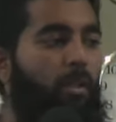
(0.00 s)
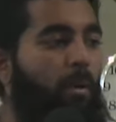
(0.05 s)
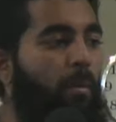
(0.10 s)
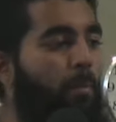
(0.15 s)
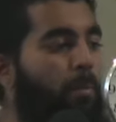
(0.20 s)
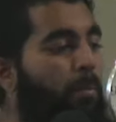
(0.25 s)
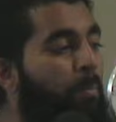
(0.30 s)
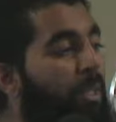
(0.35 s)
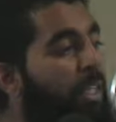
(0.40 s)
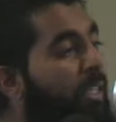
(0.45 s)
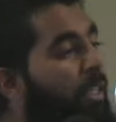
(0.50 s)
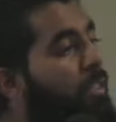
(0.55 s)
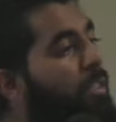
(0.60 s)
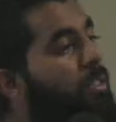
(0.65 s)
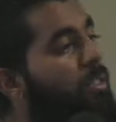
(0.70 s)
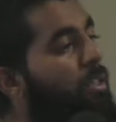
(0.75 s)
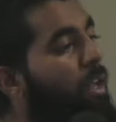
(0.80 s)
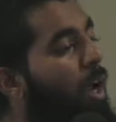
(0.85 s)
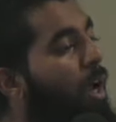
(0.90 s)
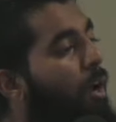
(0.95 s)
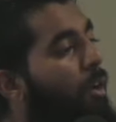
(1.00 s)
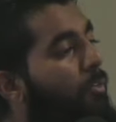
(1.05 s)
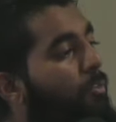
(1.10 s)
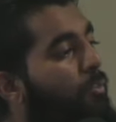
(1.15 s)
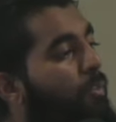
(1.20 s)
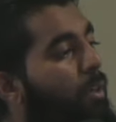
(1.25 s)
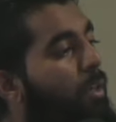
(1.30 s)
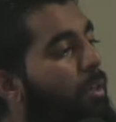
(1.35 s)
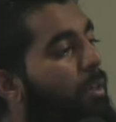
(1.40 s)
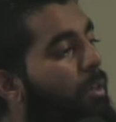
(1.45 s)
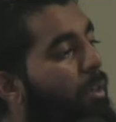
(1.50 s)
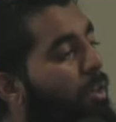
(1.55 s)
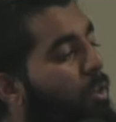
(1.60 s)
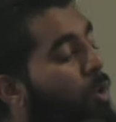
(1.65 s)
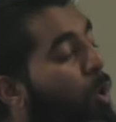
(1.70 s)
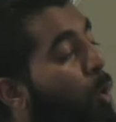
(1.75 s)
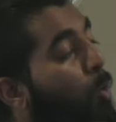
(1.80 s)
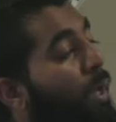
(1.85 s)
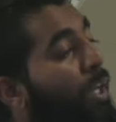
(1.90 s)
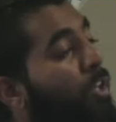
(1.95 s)
means of
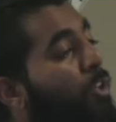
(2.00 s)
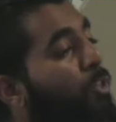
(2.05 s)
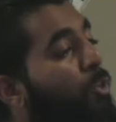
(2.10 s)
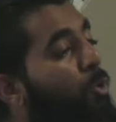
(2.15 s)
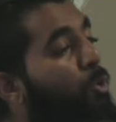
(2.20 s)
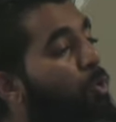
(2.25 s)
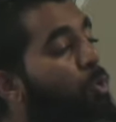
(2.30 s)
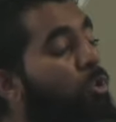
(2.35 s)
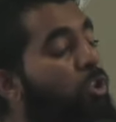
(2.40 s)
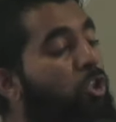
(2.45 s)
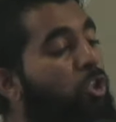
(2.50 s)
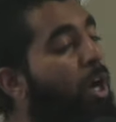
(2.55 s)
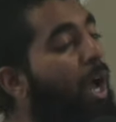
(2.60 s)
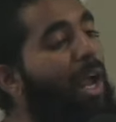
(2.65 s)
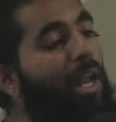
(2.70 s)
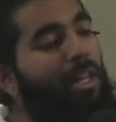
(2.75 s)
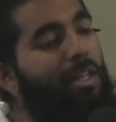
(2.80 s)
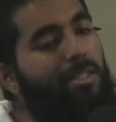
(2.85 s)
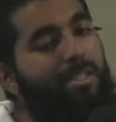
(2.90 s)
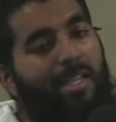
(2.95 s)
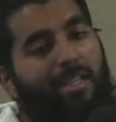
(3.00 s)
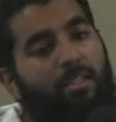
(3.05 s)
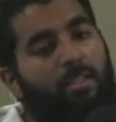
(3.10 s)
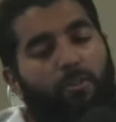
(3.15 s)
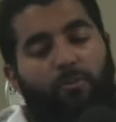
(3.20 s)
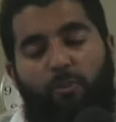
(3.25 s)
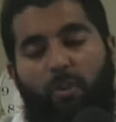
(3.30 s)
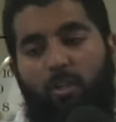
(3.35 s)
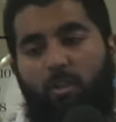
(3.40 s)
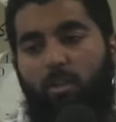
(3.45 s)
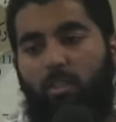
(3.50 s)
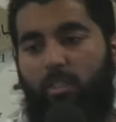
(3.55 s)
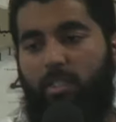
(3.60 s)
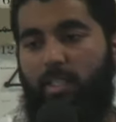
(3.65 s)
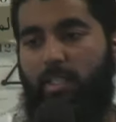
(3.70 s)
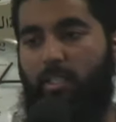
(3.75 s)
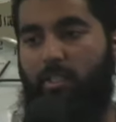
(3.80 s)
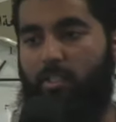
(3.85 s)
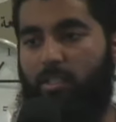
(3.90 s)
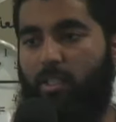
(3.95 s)
going through trials and
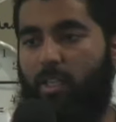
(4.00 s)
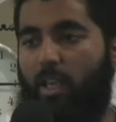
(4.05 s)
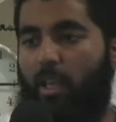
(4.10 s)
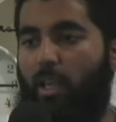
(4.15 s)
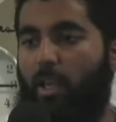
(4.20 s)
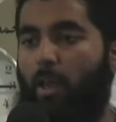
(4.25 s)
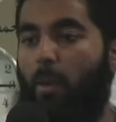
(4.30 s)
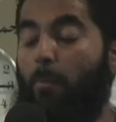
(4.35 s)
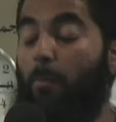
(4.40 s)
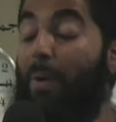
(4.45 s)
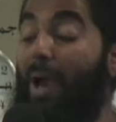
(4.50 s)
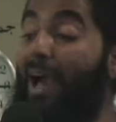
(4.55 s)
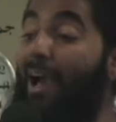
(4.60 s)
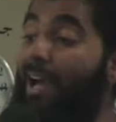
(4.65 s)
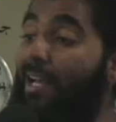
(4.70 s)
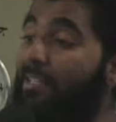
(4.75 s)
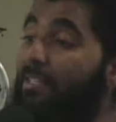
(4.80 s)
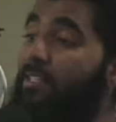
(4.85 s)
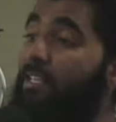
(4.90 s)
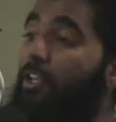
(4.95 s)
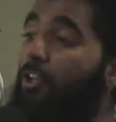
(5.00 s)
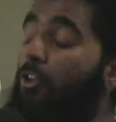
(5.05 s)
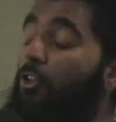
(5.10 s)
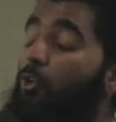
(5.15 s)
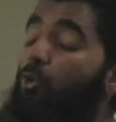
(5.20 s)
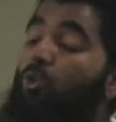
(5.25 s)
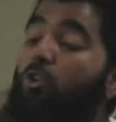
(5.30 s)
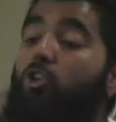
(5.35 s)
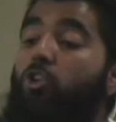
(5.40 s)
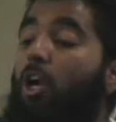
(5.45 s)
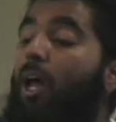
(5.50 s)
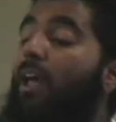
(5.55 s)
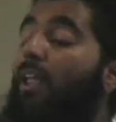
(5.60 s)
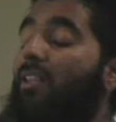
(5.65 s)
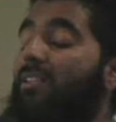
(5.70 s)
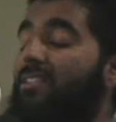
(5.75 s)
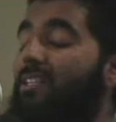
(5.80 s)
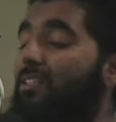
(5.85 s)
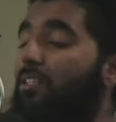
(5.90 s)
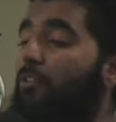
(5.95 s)
difficulties, passing through
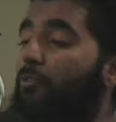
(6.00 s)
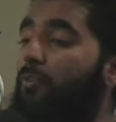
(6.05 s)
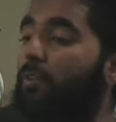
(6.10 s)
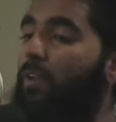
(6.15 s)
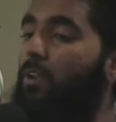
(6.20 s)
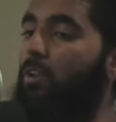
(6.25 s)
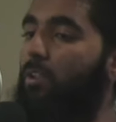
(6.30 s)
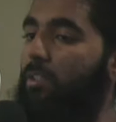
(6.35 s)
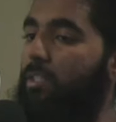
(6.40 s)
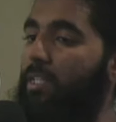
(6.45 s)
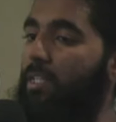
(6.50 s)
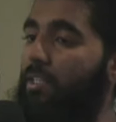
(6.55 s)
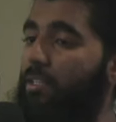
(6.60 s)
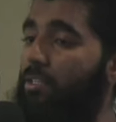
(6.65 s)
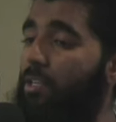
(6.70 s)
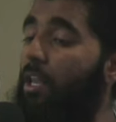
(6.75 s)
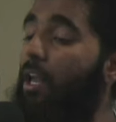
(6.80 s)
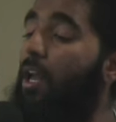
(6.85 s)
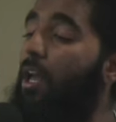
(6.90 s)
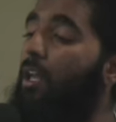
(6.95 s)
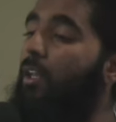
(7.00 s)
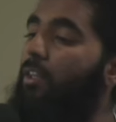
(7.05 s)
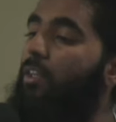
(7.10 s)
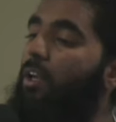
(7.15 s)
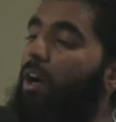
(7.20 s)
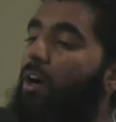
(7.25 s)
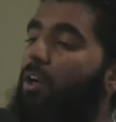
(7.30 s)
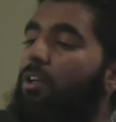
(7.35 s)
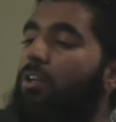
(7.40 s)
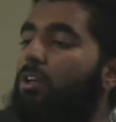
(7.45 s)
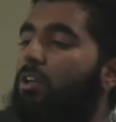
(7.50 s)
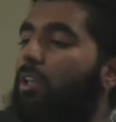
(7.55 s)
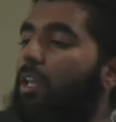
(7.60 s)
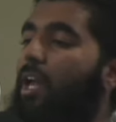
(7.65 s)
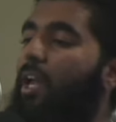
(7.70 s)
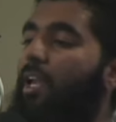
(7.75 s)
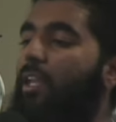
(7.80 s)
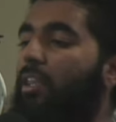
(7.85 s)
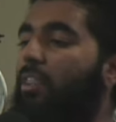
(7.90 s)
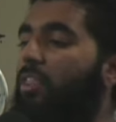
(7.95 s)
trials and difficulties, the
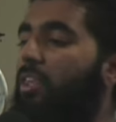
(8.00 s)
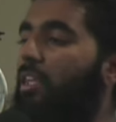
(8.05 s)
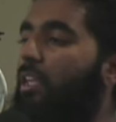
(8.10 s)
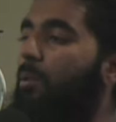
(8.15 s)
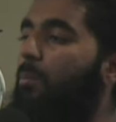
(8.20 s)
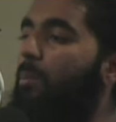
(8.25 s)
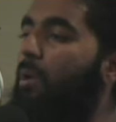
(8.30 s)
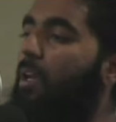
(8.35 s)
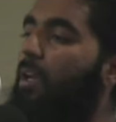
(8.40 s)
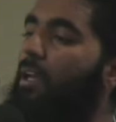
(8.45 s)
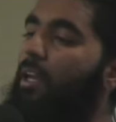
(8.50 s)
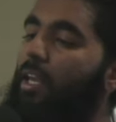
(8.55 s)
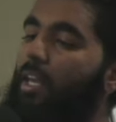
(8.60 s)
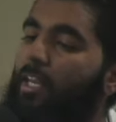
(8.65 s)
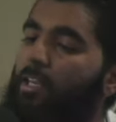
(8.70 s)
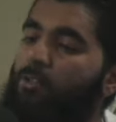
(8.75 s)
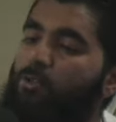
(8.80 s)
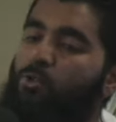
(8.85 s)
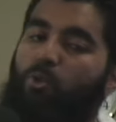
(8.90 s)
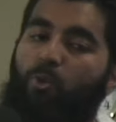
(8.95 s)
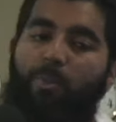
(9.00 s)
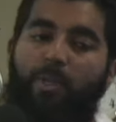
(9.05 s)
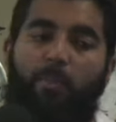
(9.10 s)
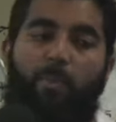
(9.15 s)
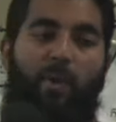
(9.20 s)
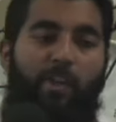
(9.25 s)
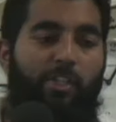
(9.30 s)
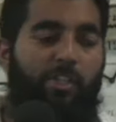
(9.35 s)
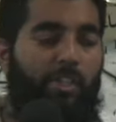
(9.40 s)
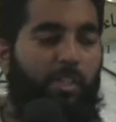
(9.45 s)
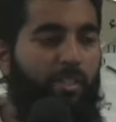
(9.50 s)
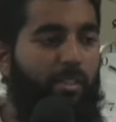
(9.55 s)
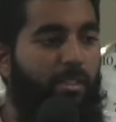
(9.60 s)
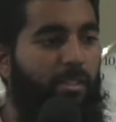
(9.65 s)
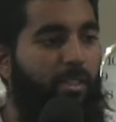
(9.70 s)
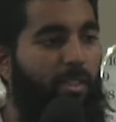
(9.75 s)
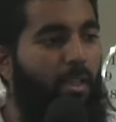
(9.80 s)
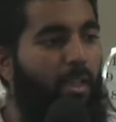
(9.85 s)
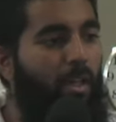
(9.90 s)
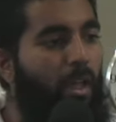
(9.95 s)
underlying theme is to be
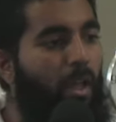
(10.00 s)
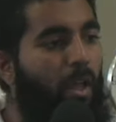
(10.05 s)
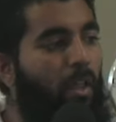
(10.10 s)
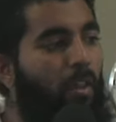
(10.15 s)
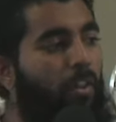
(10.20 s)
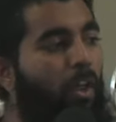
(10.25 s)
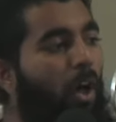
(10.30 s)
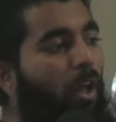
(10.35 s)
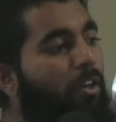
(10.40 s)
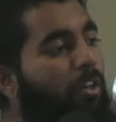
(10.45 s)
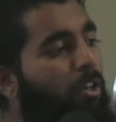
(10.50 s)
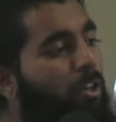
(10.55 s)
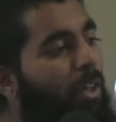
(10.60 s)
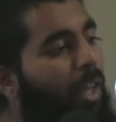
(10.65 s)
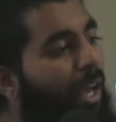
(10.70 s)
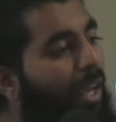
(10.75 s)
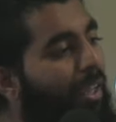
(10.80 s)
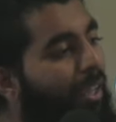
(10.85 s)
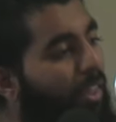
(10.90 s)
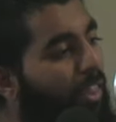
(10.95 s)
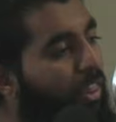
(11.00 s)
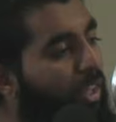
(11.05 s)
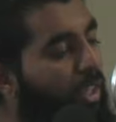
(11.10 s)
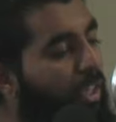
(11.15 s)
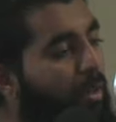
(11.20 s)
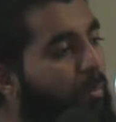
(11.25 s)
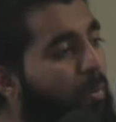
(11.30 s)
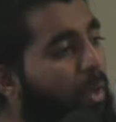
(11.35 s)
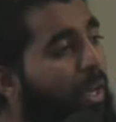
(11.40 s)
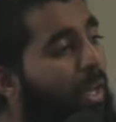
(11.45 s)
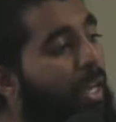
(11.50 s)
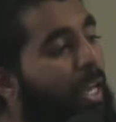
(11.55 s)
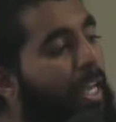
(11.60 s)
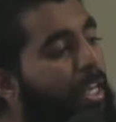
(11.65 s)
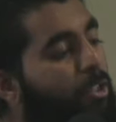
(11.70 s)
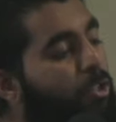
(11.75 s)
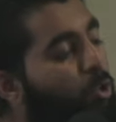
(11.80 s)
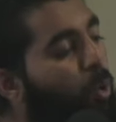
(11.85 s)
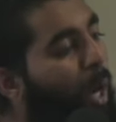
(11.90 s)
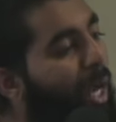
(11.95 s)
patient. The underlying theme
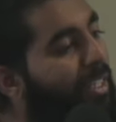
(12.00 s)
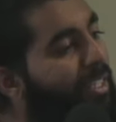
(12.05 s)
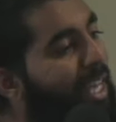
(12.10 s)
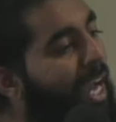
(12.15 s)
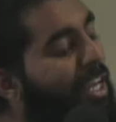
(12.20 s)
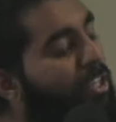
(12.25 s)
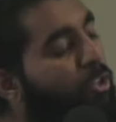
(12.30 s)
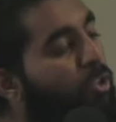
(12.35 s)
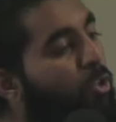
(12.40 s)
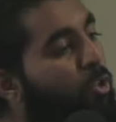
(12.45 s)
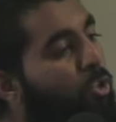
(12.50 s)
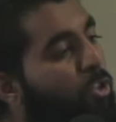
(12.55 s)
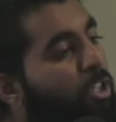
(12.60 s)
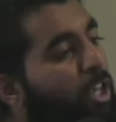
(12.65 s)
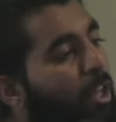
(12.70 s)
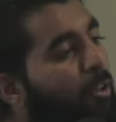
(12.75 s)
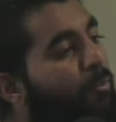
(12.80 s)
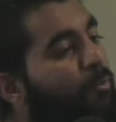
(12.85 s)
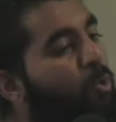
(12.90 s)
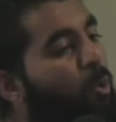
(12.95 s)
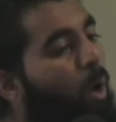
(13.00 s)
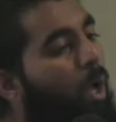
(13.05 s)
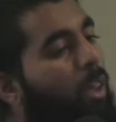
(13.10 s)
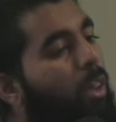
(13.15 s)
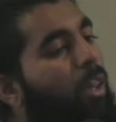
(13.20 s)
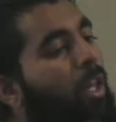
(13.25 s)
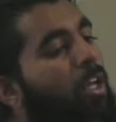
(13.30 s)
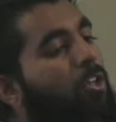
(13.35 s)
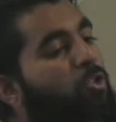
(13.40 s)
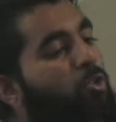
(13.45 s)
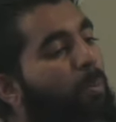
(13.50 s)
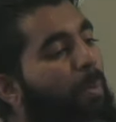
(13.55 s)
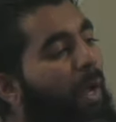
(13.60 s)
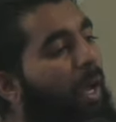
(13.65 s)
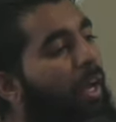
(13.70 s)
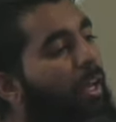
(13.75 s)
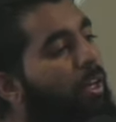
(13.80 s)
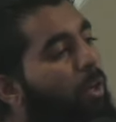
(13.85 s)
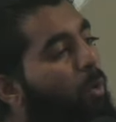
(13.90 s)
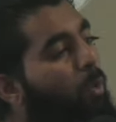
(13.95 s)
is to attach yourself to Allah
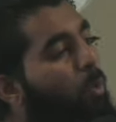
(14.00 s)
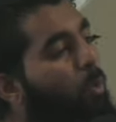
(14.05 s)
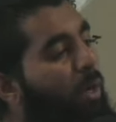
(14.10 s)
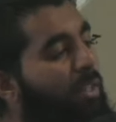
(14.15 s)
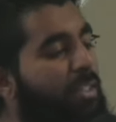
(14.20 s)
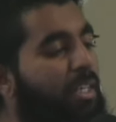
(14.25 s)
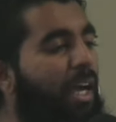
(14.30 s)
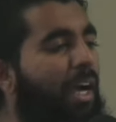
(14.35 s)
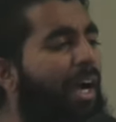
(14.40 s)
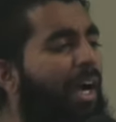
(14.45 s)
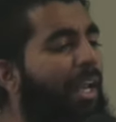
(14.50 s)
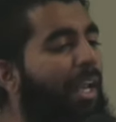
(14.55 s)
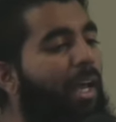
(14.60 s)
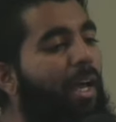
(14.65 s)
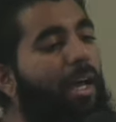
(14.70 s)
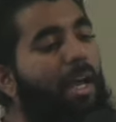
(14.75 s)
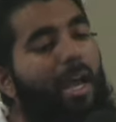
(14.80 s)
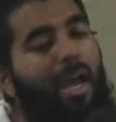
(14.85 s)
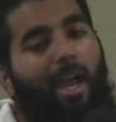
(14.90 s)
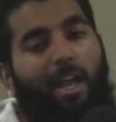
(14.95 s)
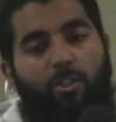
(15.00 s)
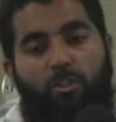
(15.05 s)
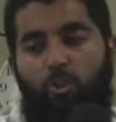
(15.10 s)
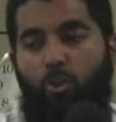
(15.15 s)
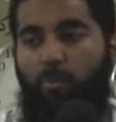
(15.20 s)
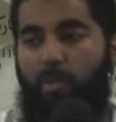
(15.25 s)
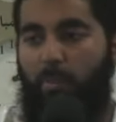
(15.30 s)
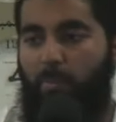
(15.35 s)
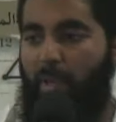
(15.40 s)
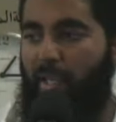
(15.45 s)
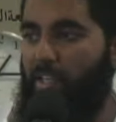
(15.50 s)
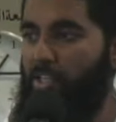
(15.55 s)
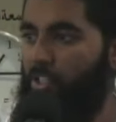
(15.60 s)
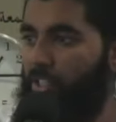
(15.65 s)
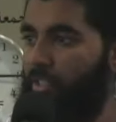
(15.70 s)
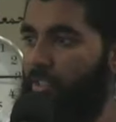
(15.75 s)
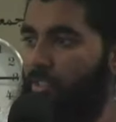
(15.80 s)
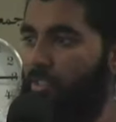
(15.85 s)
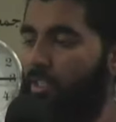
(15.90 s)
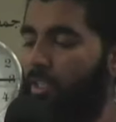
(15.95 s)
subhanahu wa ta'ala and to be
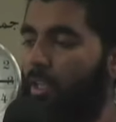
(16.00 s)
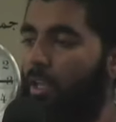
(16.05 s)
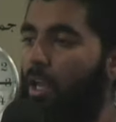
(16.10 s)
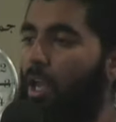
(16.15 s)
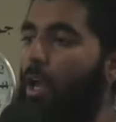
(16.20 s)
patient.